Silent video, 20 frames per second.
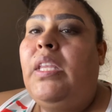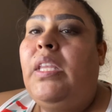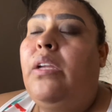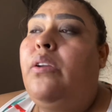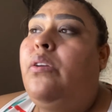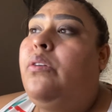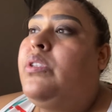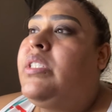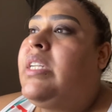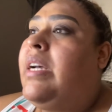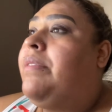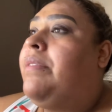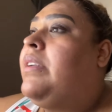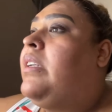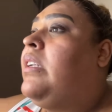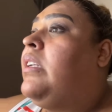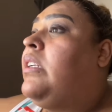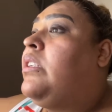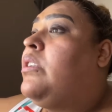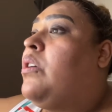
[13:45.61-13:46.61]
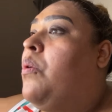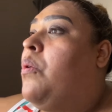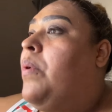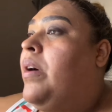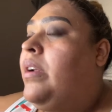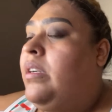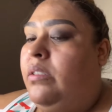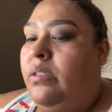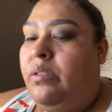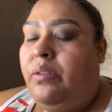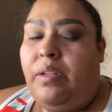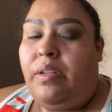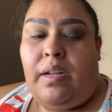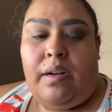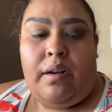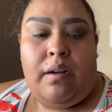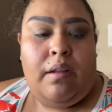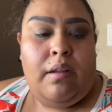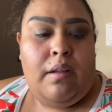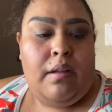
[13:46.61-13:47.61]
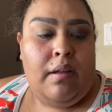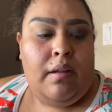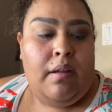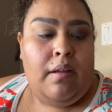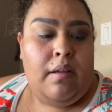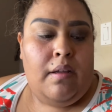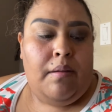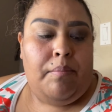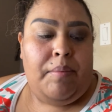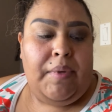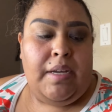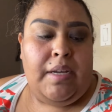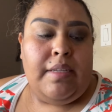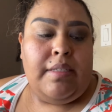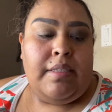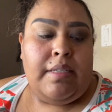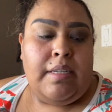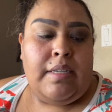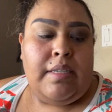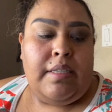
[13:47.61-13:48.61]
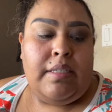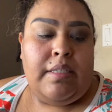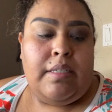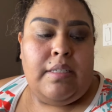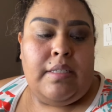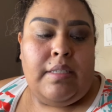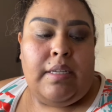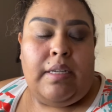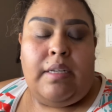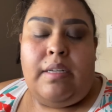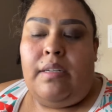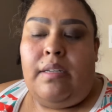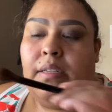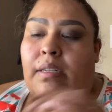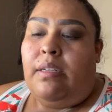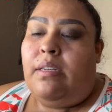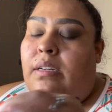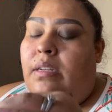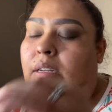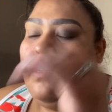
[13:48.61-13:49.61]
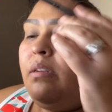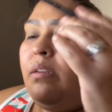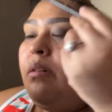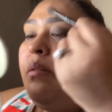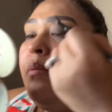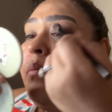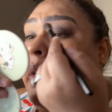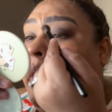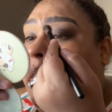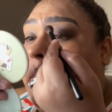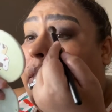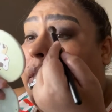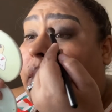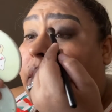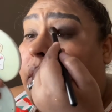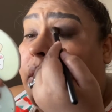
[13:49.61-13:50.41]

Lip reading: You definitely don't want to do that, because then it's just gonna look weird.